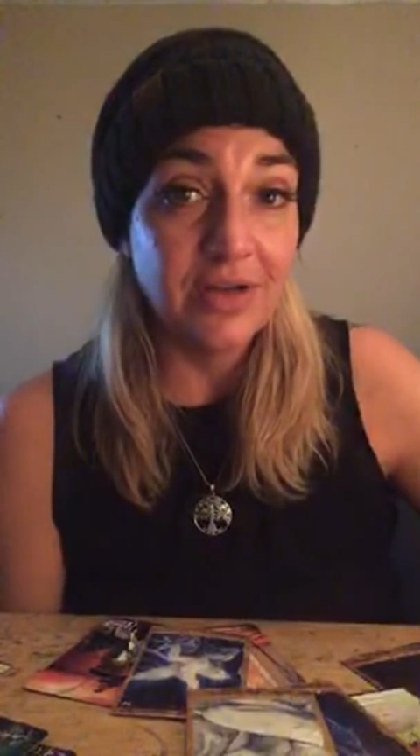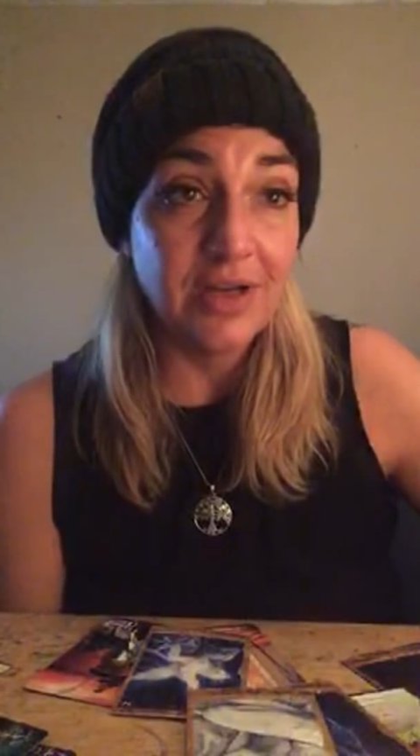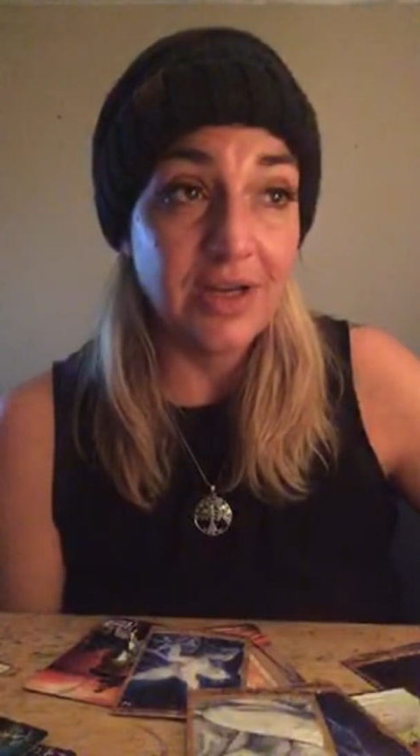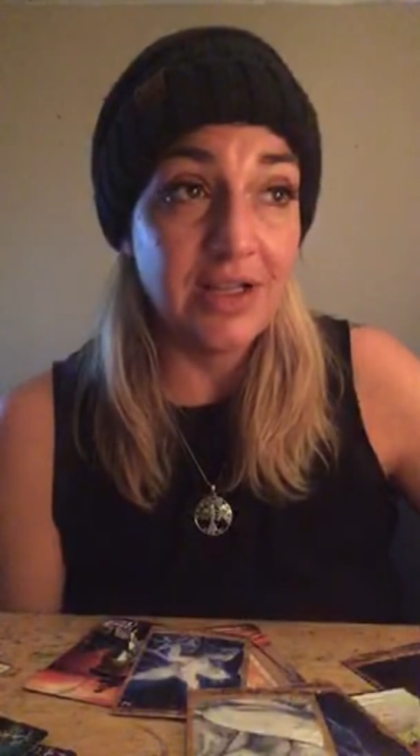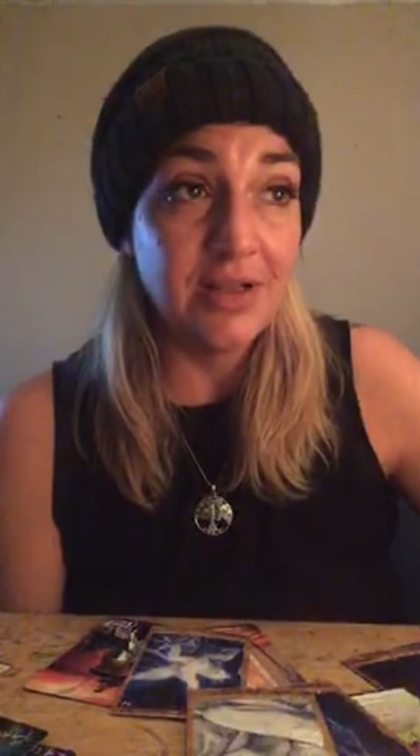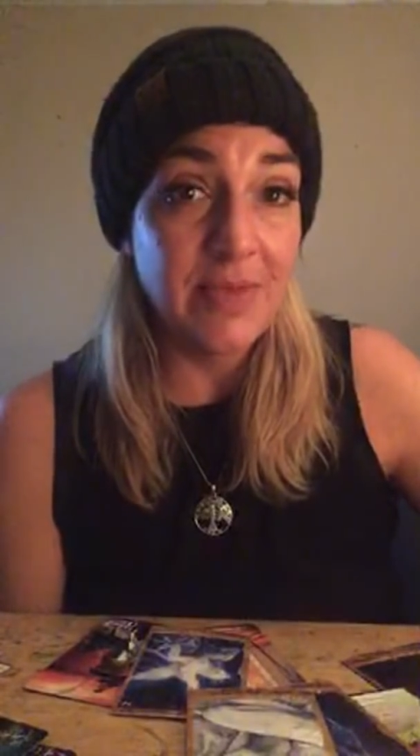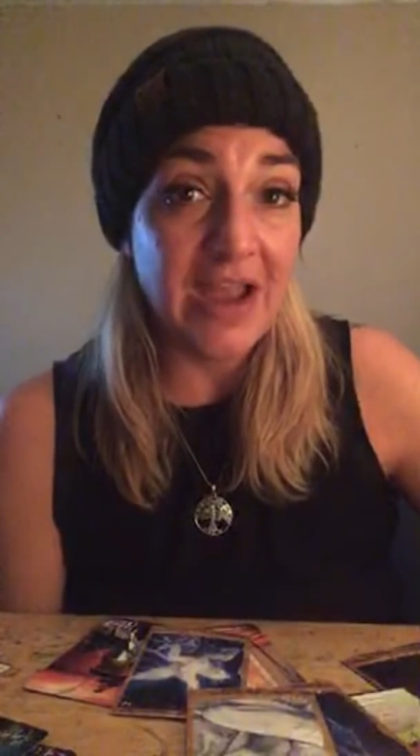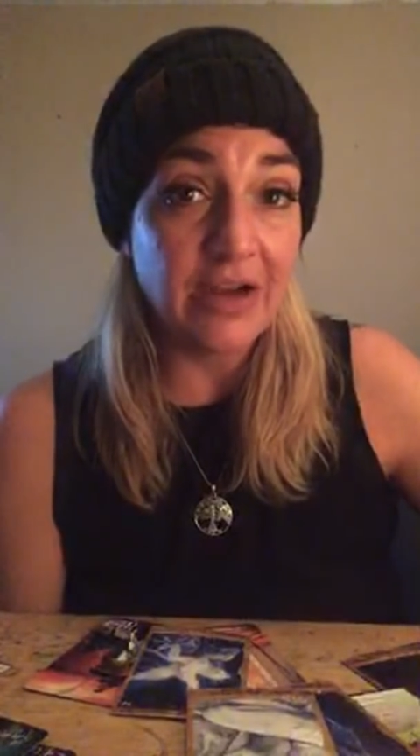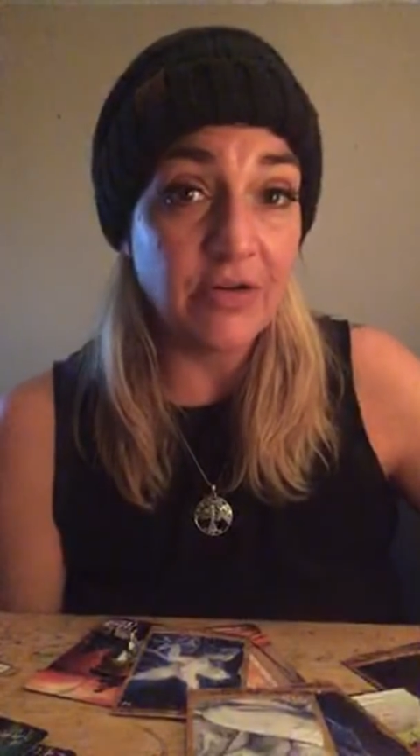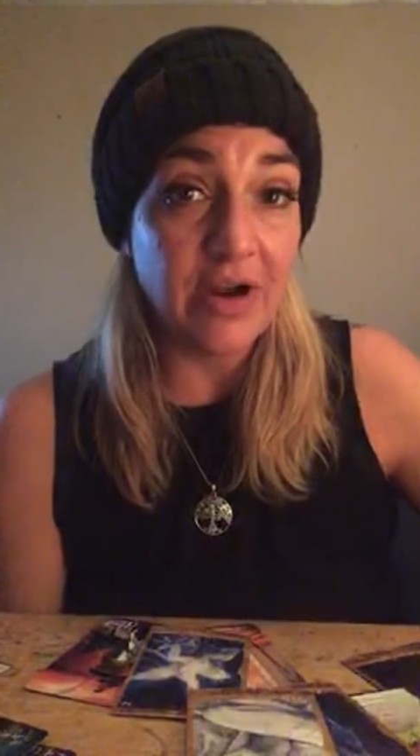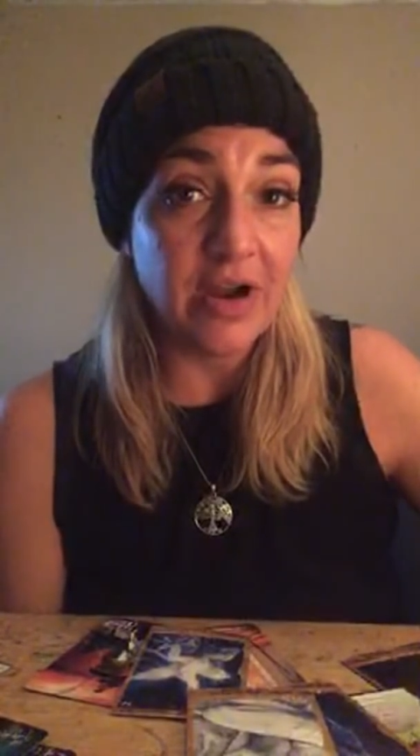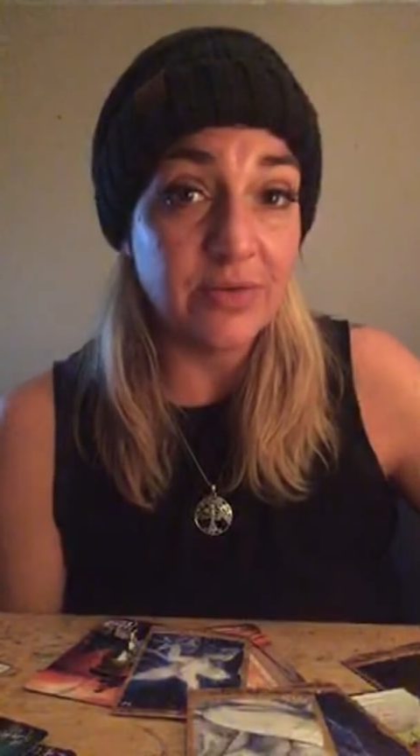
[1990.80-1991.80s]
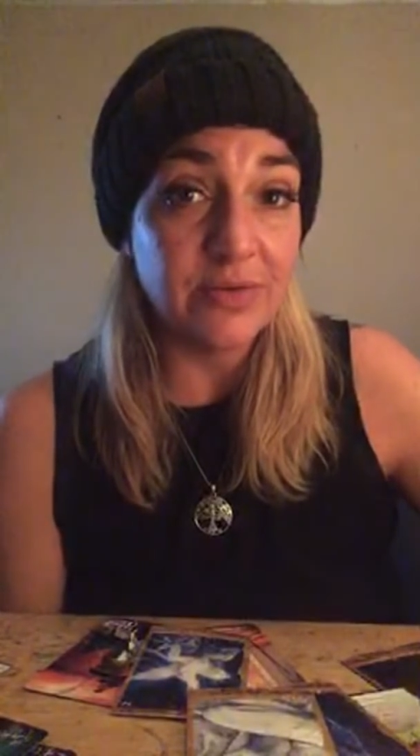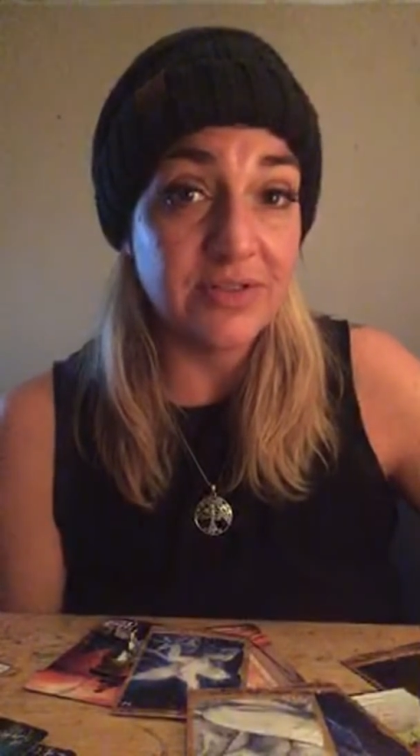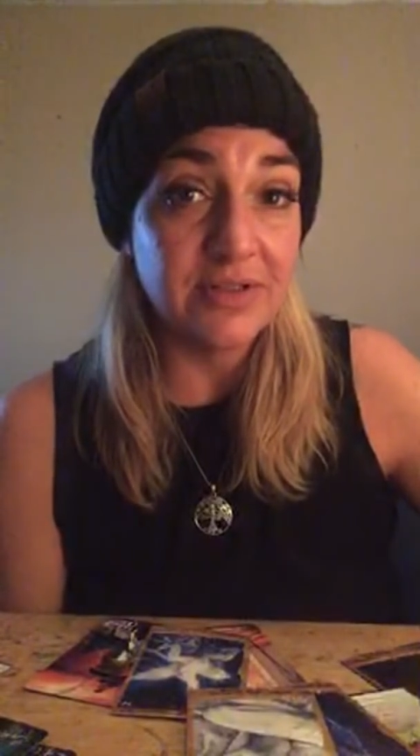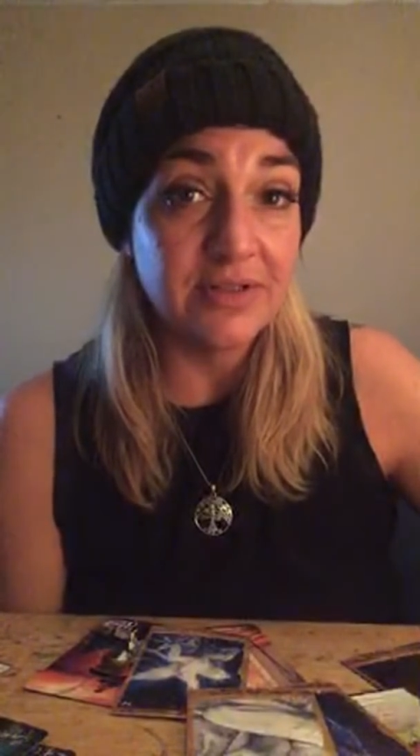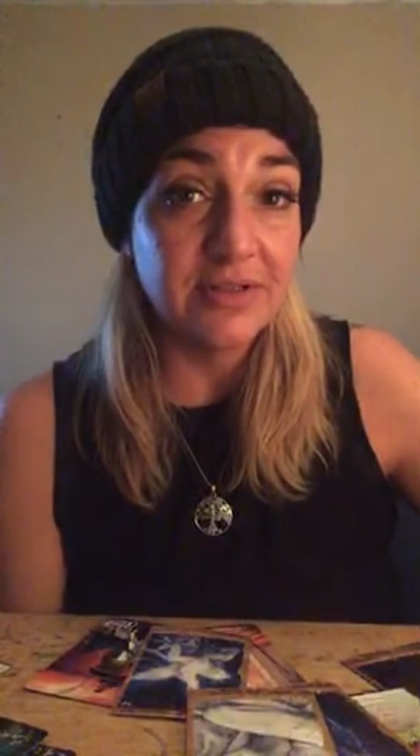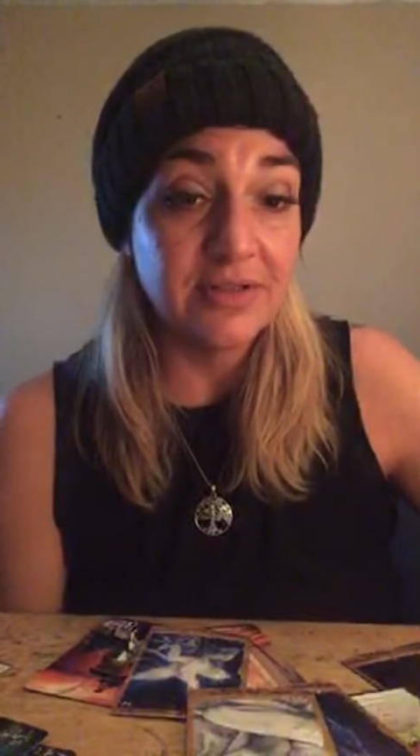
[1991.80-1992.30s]
in the background,
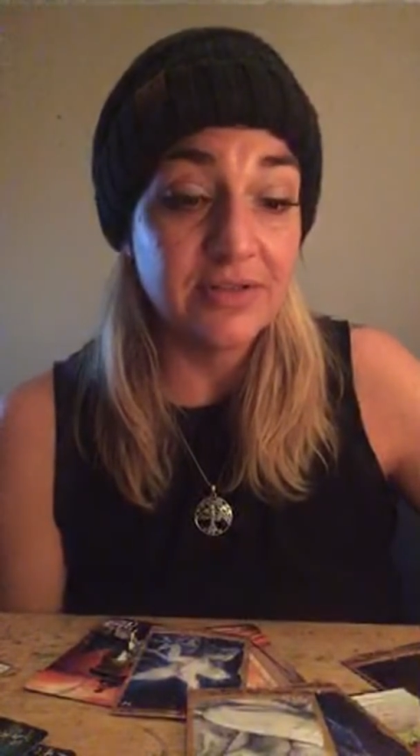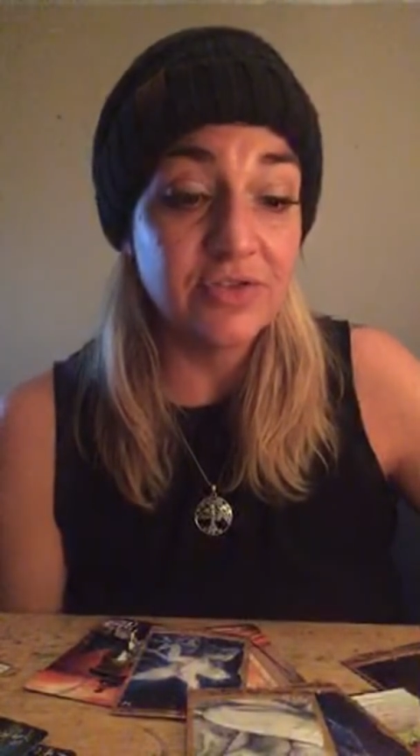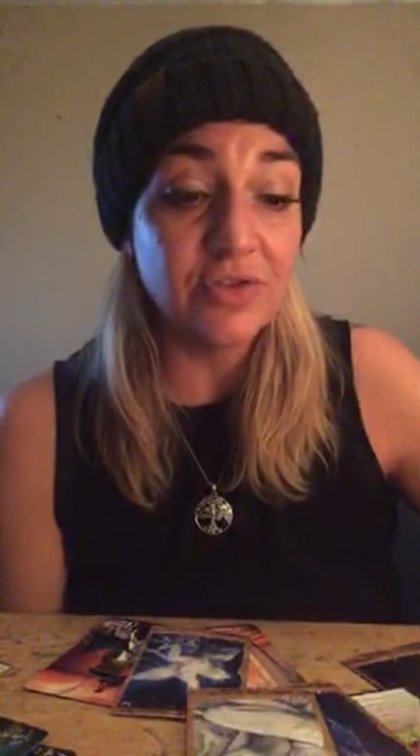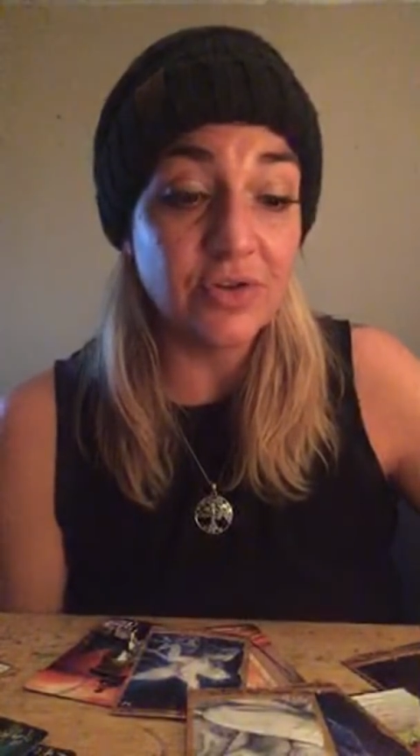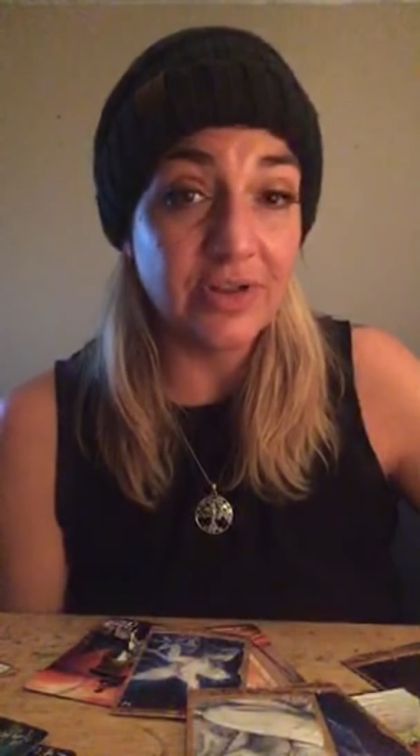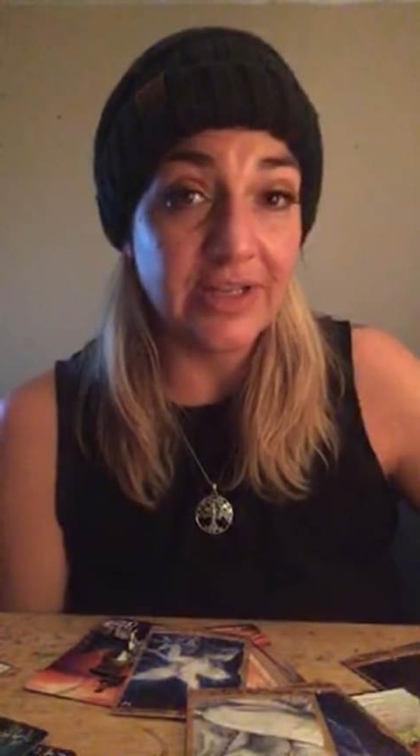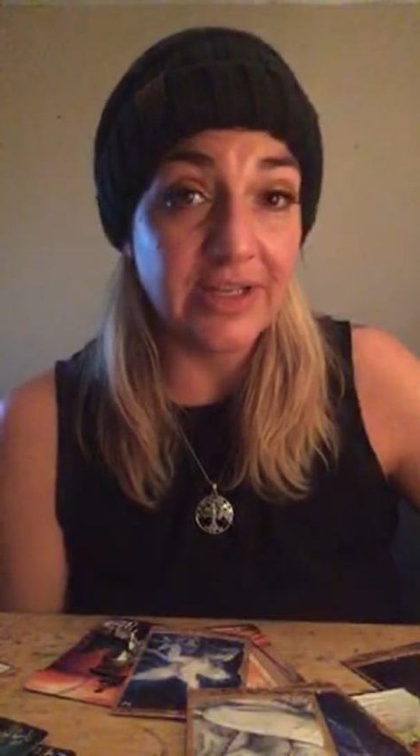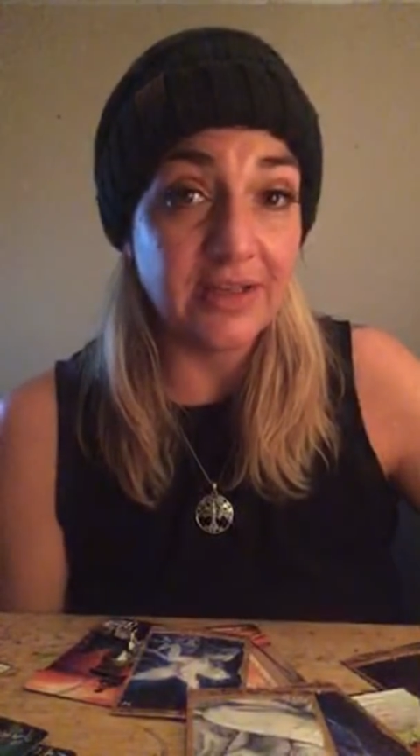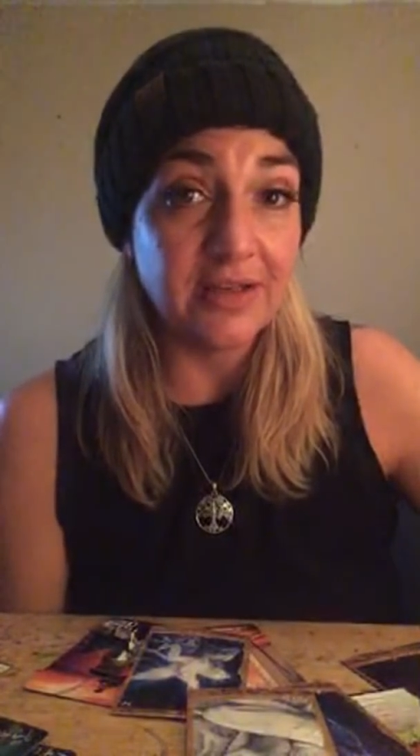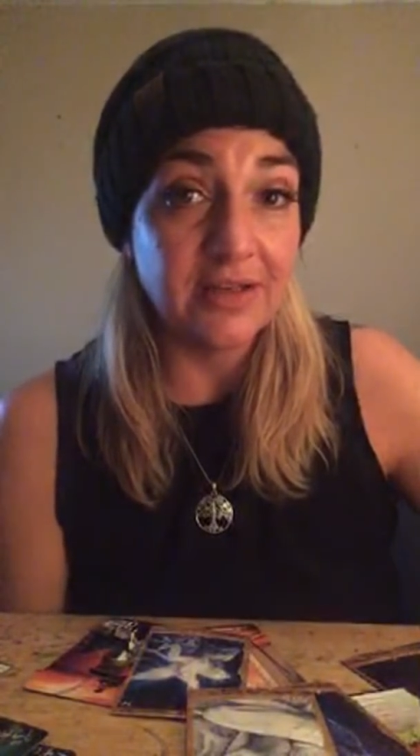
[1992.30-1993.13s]
circling.